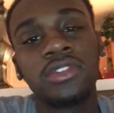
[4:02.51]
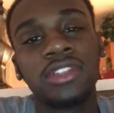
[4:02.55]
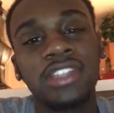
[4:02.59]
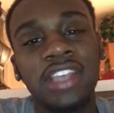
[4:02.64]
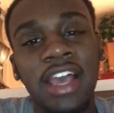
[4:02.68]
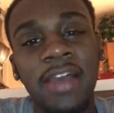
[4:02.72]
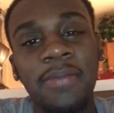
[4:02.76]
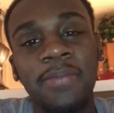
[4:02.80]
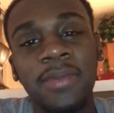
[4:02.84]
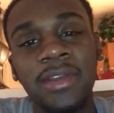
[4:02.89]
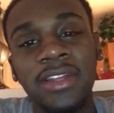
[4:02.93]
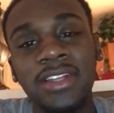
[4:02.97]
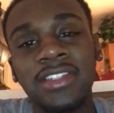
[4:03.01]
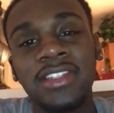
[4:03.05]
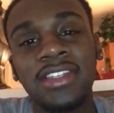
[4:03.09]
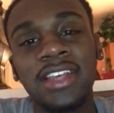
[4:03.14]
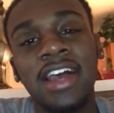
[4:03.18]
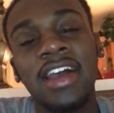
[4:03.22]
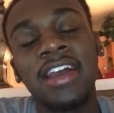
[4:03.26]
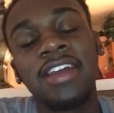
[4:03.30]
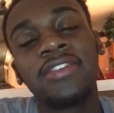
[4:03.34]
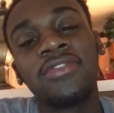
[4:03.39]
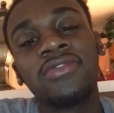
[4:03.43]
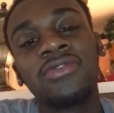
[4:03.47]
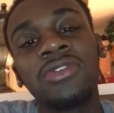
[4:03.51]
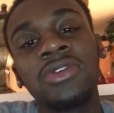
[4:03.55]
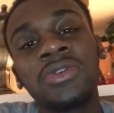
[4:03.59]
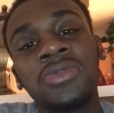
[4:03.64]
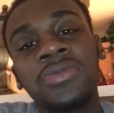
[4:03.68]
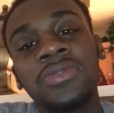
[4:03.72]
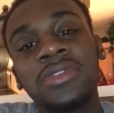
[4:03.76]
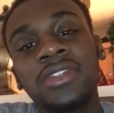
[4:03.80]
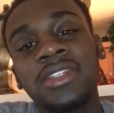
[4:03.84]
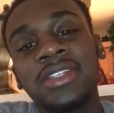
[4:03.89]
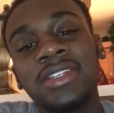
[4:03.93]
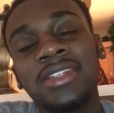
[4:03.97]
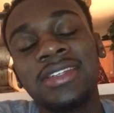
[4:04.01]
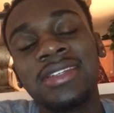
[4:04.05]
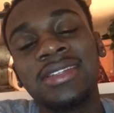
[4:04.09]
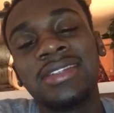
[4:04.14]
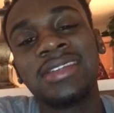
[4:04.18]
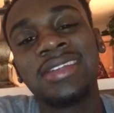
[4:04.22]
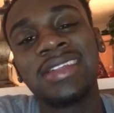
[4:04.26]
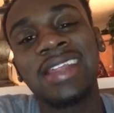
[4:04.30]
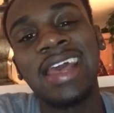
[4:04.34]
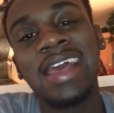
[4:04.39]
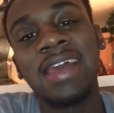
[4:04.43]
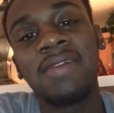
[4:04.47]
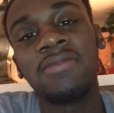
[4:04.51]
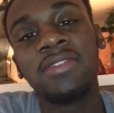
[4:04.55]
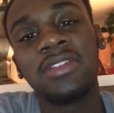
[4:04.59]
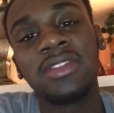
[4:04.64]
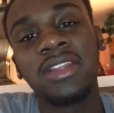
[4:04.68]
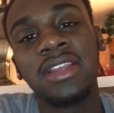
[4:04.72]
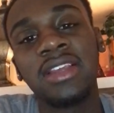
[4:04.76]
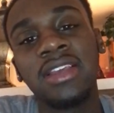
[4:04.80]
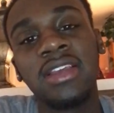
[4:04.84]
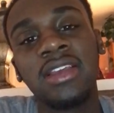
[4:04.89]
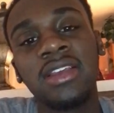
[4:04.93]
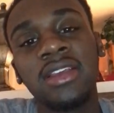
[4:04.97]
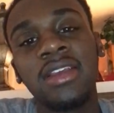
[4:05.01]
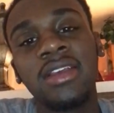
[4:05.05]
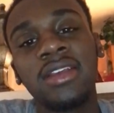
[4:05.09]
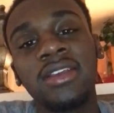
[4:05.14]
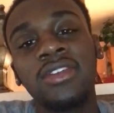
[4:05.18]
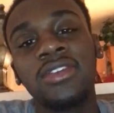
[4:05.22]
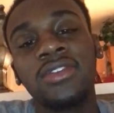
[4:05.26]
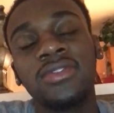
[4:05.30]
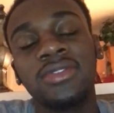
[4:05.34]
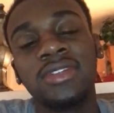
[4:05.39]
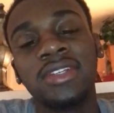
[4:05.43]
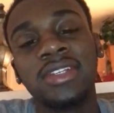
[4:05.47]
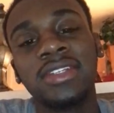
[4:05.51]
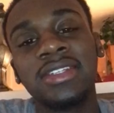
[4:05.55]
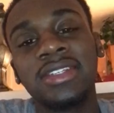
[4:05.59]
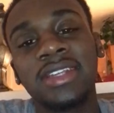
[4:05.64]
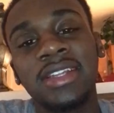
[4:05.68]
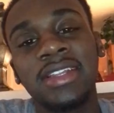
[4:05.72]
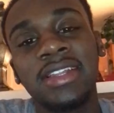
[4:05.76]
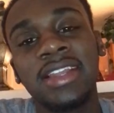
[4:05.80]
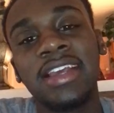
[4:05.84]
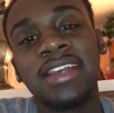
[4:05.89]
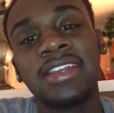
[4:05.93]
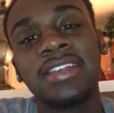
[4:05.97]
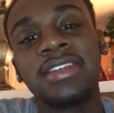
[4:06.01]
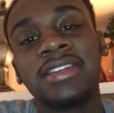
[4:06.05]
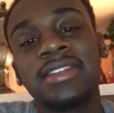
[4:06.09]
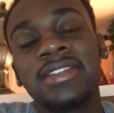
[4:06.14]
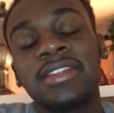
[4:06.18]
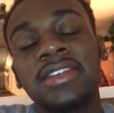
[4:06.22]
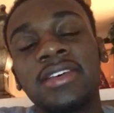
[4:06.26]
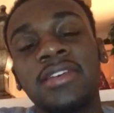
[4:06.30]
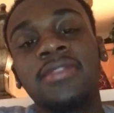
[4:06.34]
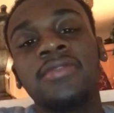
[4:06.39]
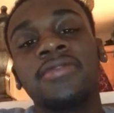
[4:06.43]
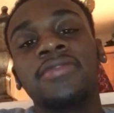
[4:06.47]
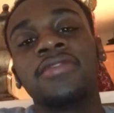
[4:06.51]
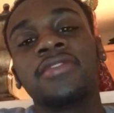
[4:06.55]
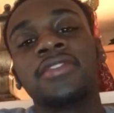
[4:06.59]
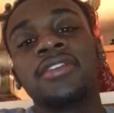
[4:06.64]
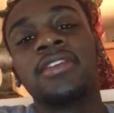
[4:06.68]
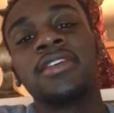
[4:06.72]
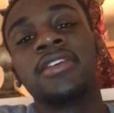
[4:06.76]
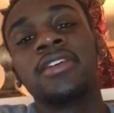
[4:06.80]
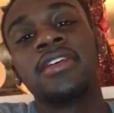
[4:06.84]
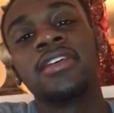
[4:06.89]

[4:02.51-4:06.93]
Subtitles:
you tap into high frequencies and everything, you disconnect yourself,